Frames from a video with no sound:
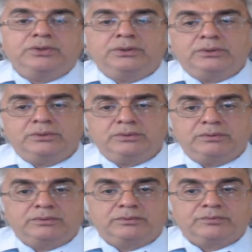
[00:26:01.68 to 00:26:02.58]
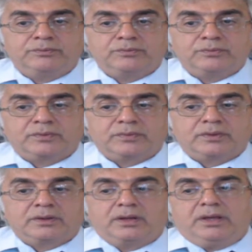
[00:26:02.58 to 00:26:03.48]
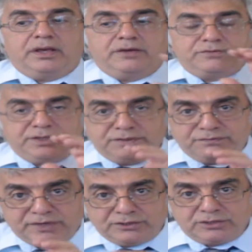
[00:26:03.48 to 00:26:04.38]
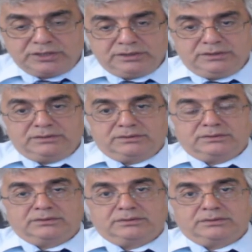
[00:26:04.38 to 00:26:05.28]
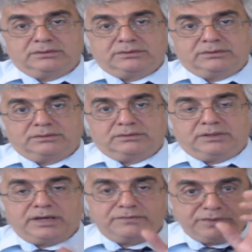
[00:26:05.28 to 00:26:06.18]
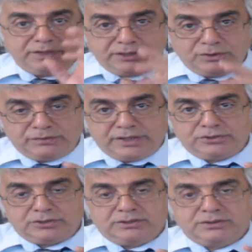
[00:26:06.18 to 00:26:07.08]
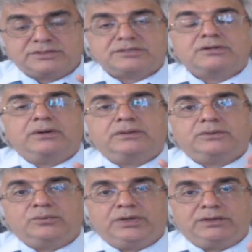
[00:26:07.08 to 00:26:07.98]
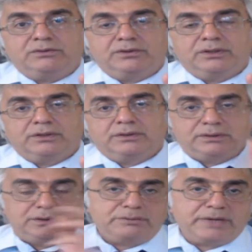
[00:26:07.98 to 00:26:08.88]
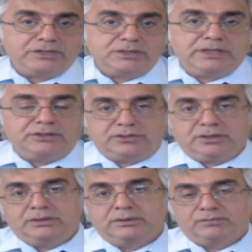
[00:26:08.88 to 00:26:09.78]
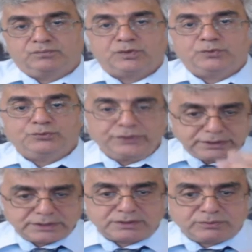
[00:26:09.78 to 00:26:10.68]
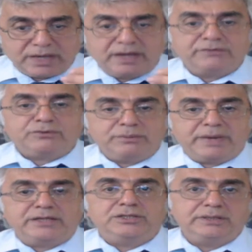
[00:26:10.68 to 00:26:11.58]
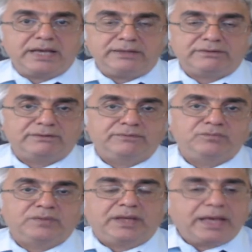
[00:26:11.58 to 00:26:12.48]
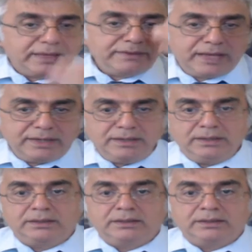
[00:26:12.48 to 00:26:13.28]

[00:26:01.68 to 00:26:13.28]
know, every invention, every innovation starts with imagination. First, we have to imagine that, and then